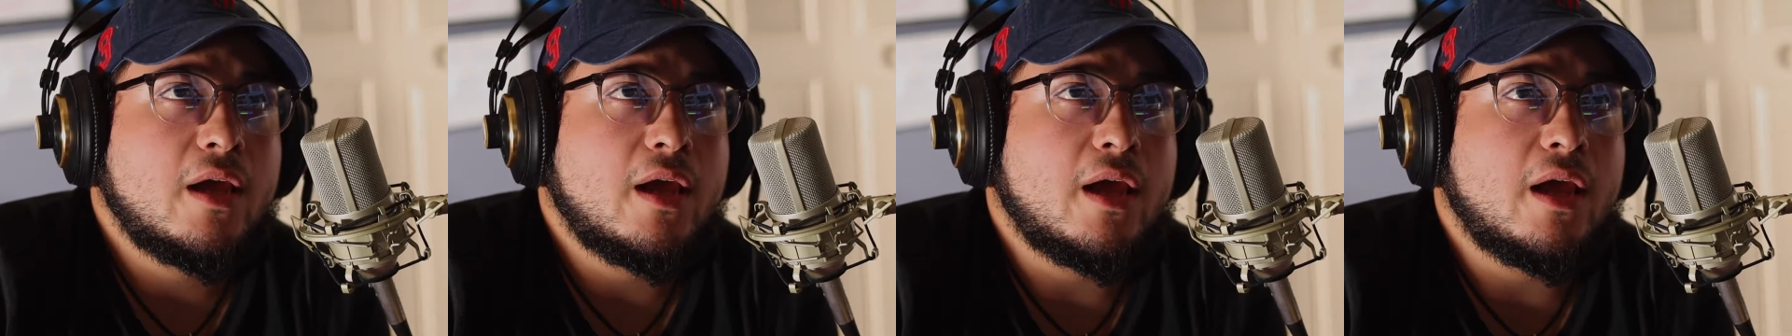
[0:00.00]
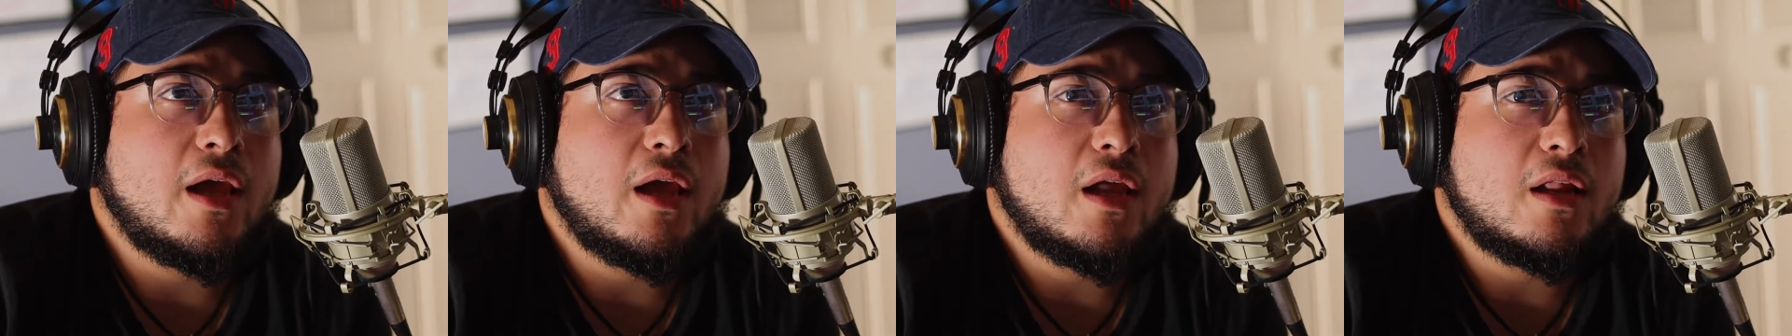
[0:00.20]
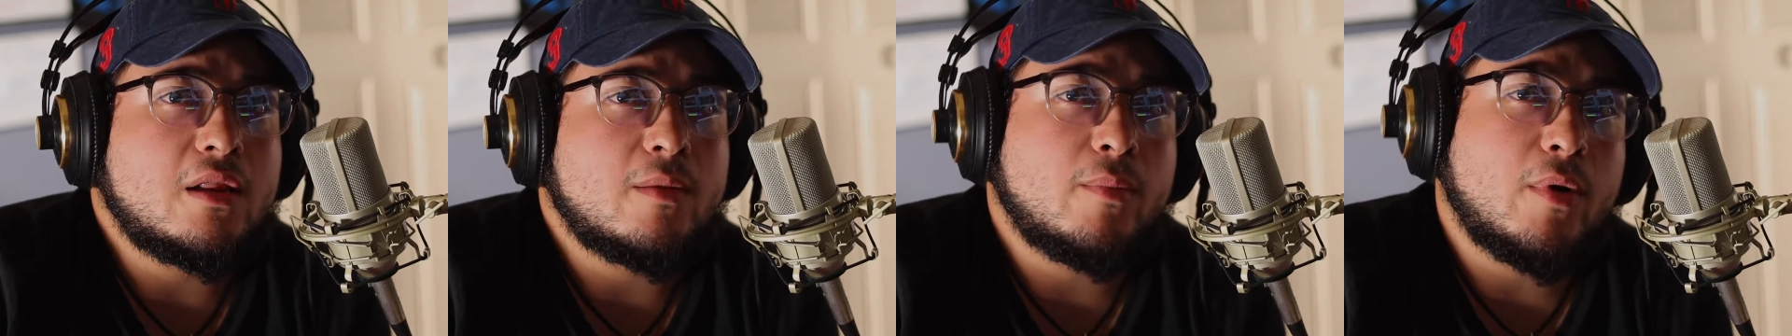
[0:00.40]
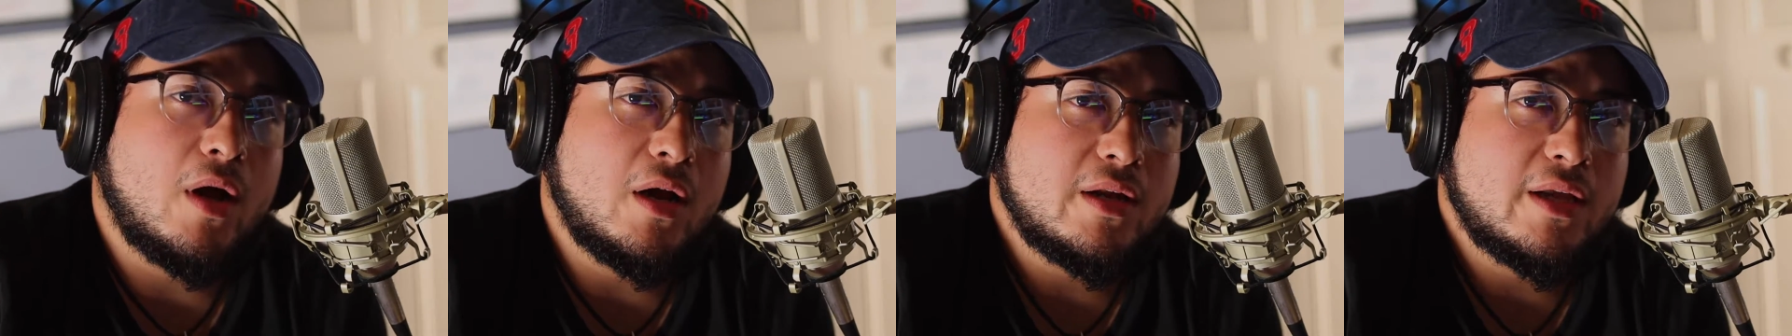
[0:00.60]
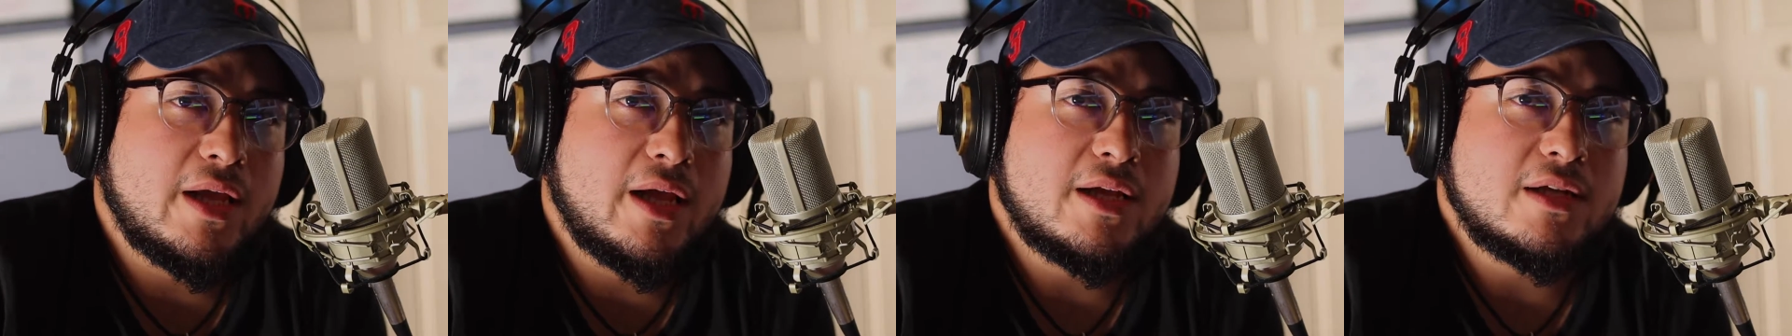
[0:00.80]
and the
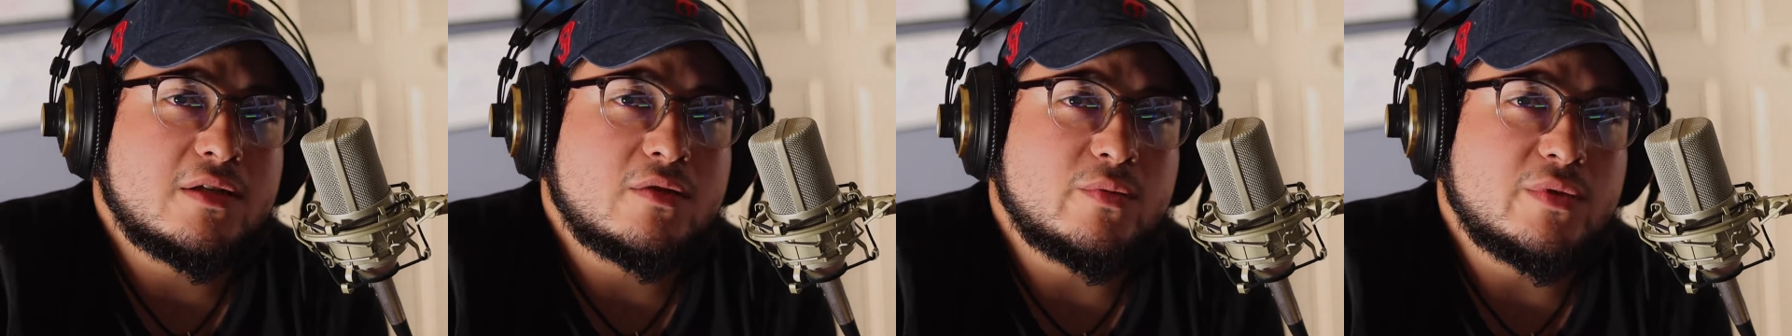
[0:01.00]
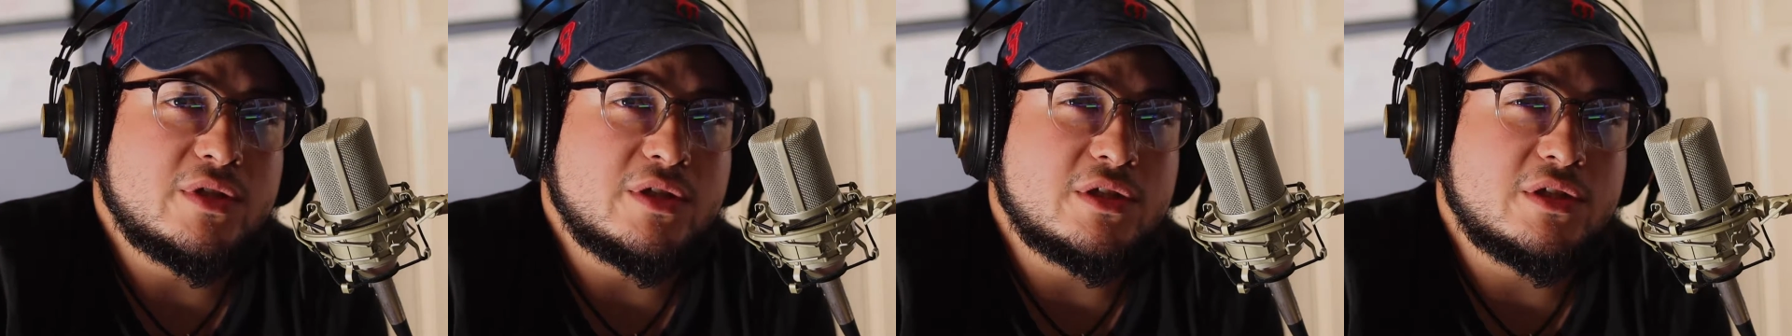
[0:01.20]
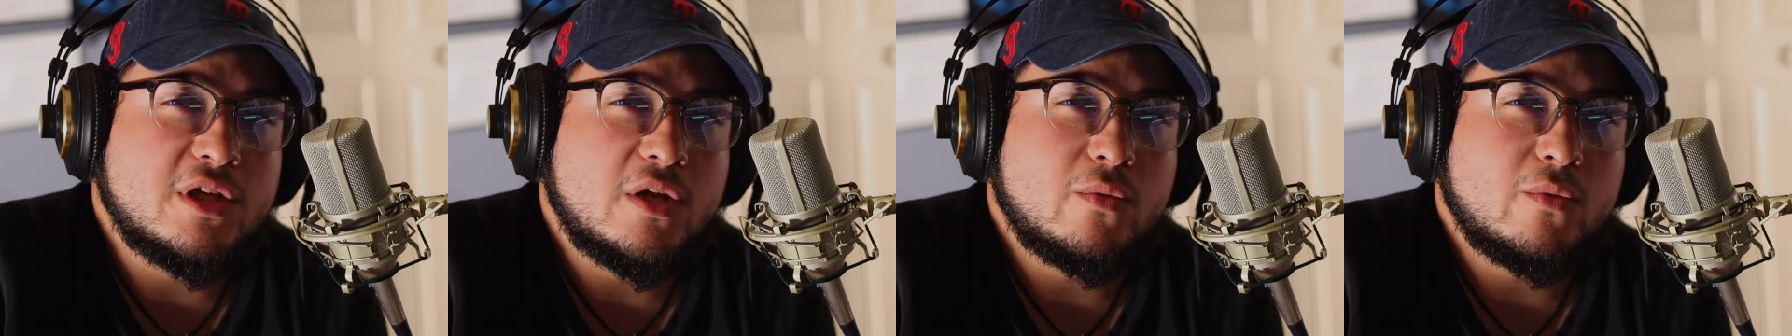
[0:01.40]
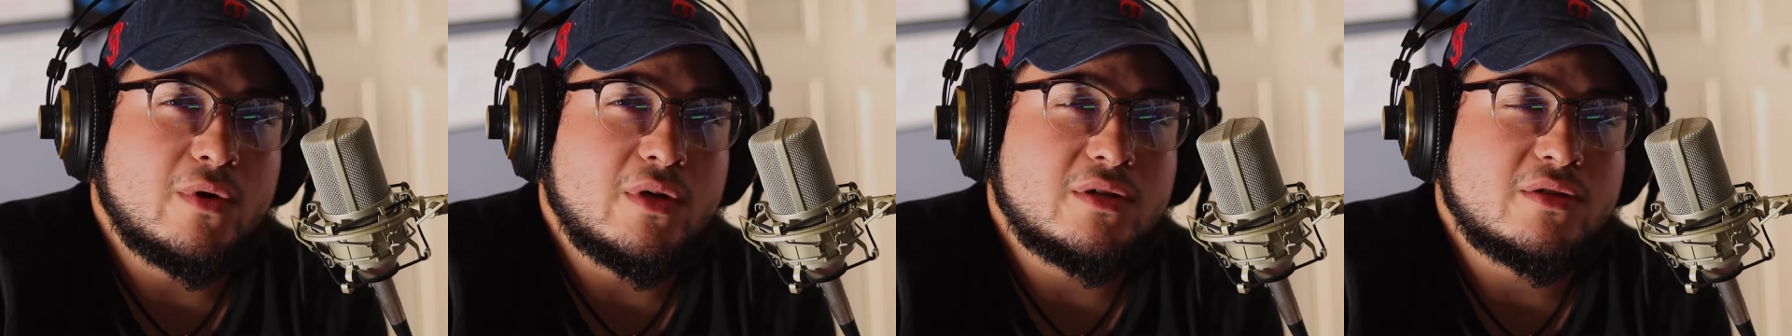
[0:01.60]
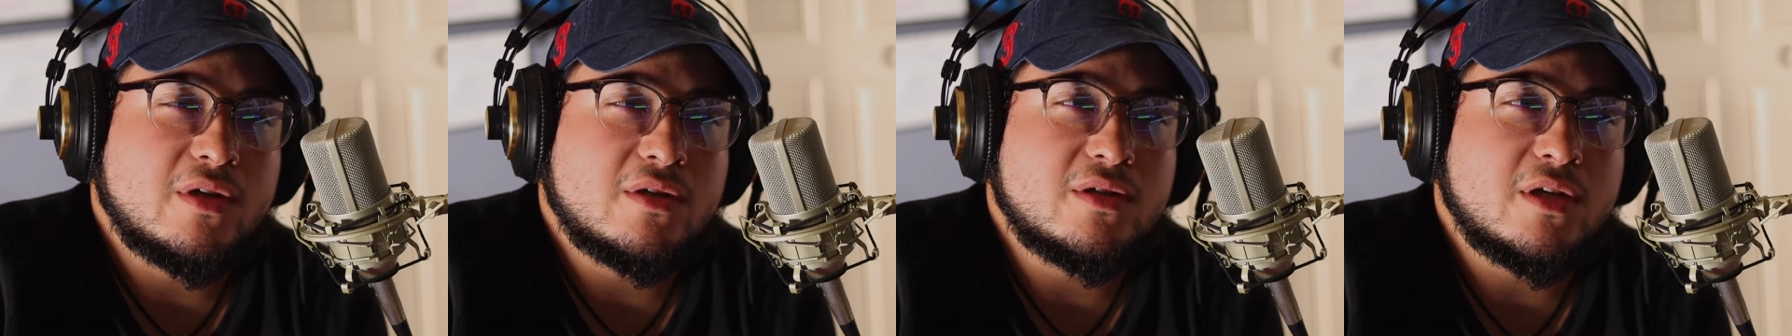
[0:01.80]
podcast we just did
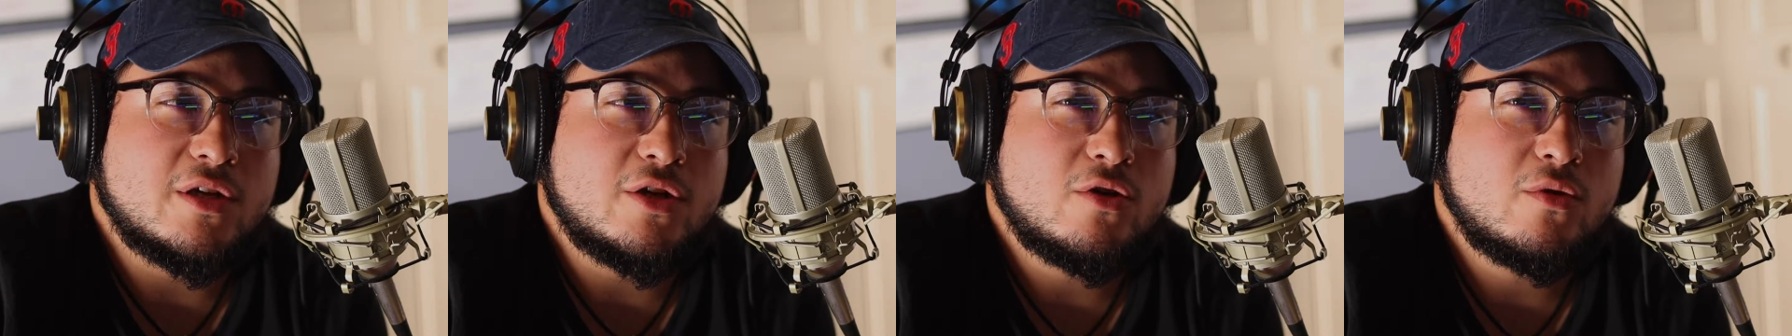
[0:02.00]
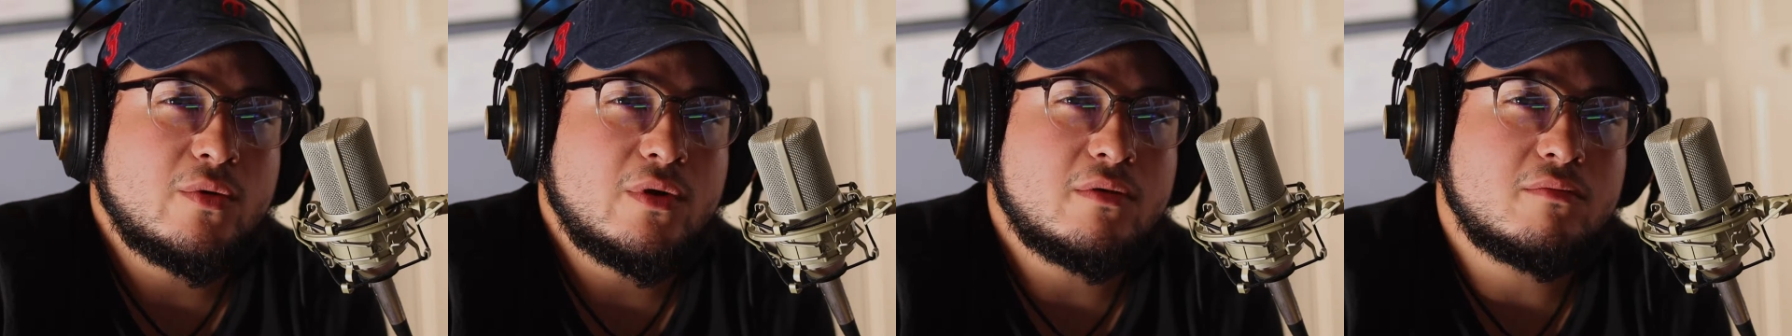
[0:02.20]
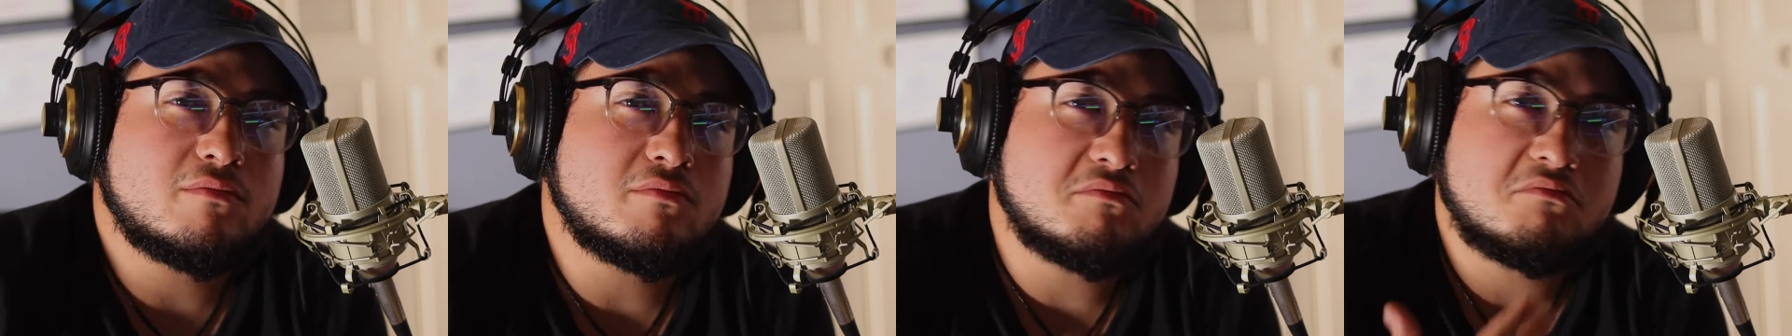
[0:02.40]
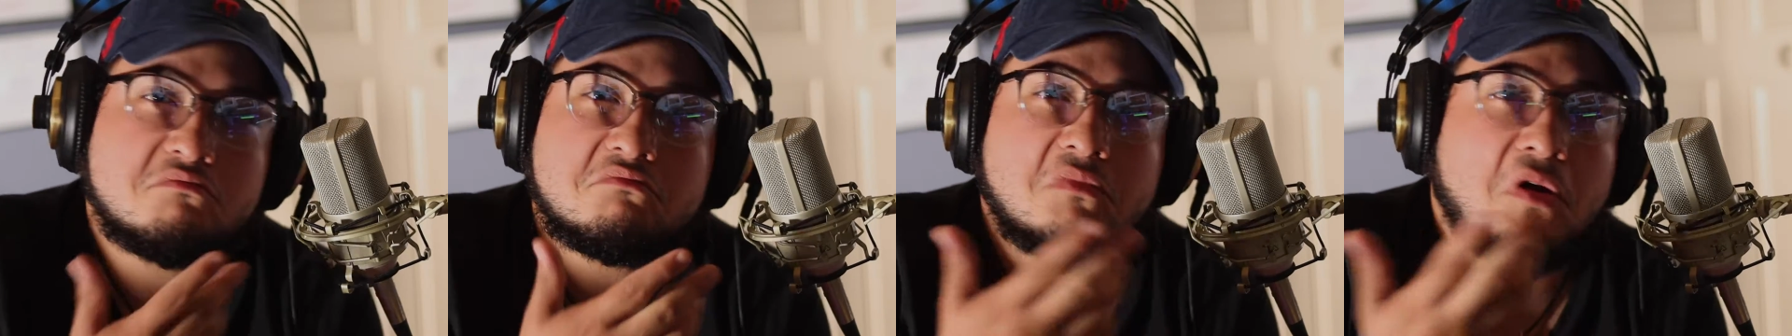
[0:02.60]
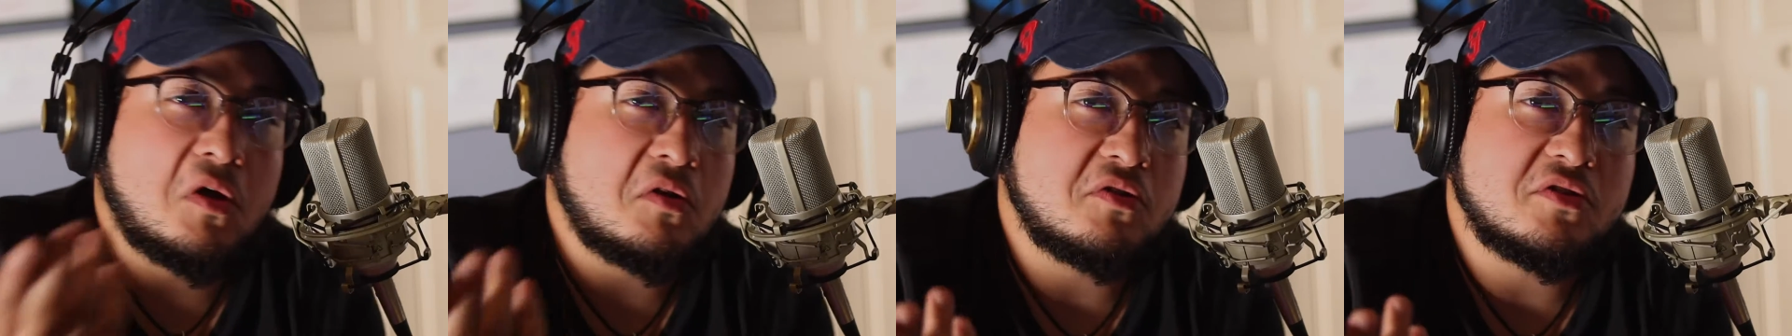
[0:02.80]
one, so I was like, you know what?
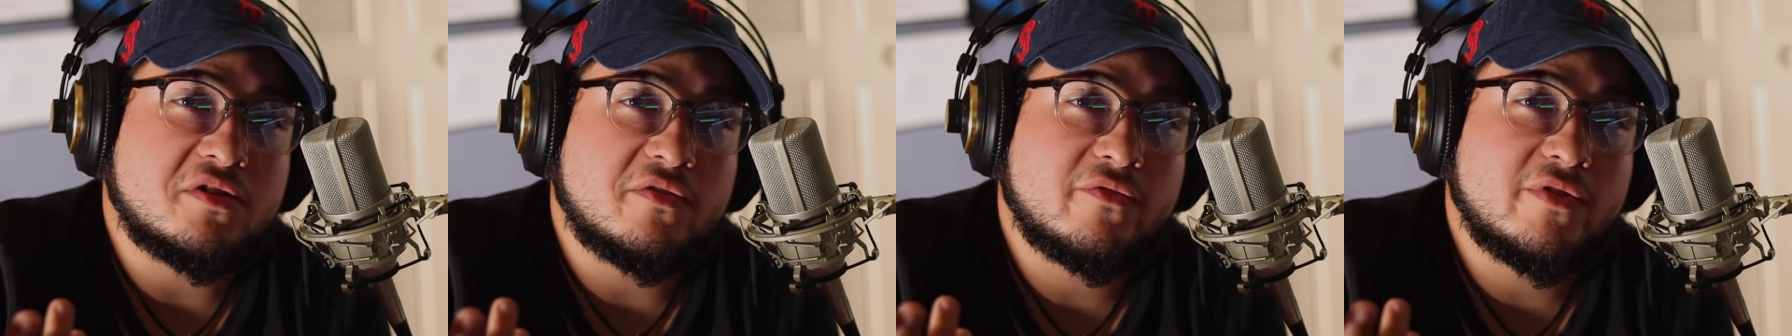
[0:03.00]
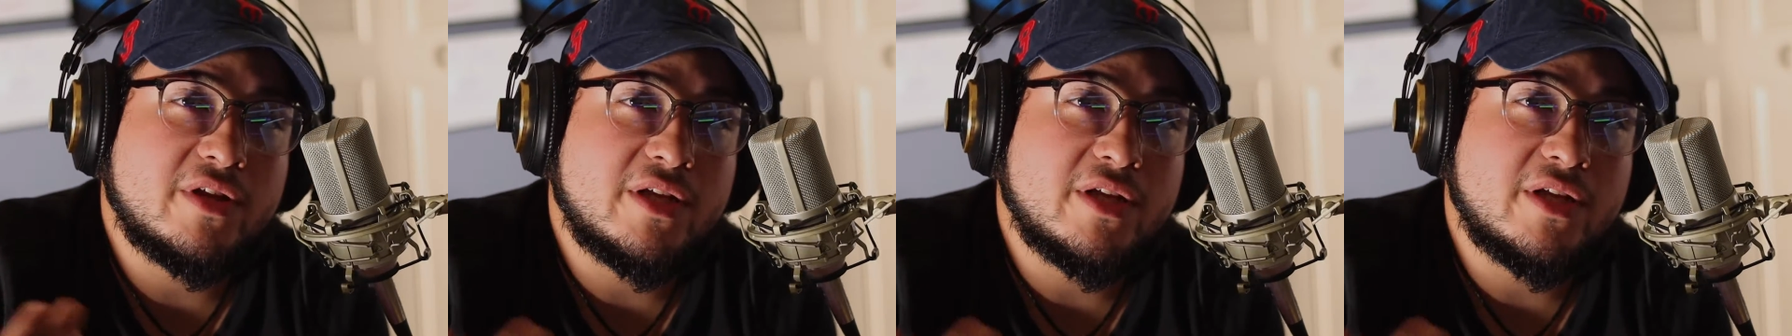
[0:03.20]
I'll use it